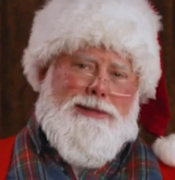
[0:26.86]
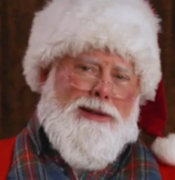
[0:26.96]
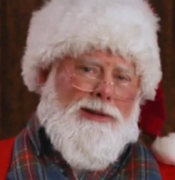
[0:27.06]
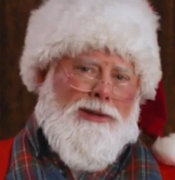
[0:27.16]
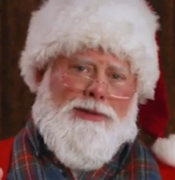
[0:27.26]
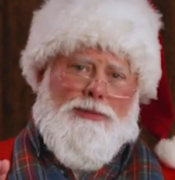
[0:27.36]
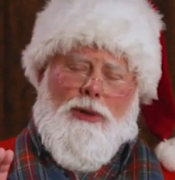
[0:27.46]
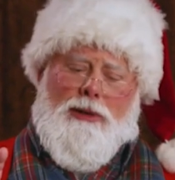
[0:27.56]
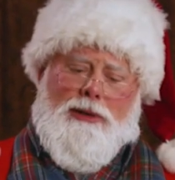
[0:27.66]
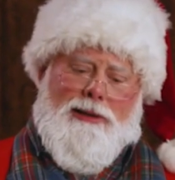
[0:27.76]

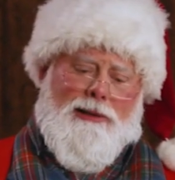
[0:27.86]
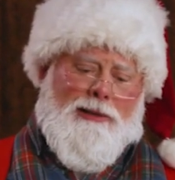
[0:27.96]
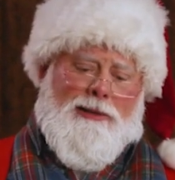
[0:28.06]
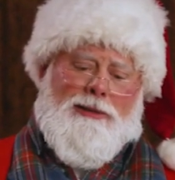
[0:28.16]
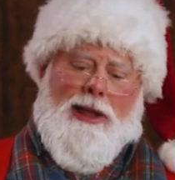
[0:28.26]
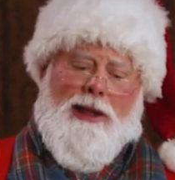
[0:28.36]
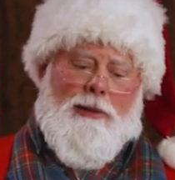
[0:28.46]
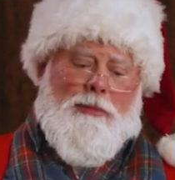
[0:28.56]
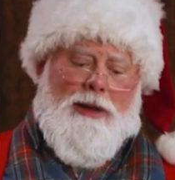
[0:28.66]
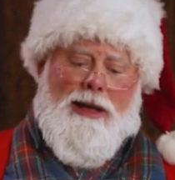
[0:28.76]
dismal little
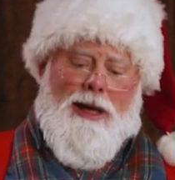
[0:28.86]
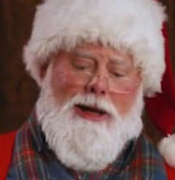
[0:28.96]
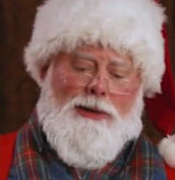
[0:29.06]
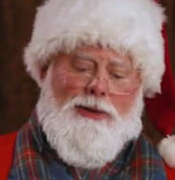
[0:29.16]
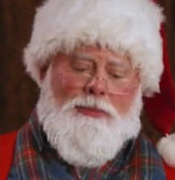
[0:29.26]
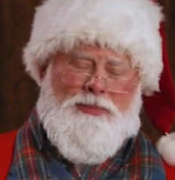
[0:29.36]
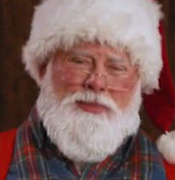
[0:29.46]
cell beyond,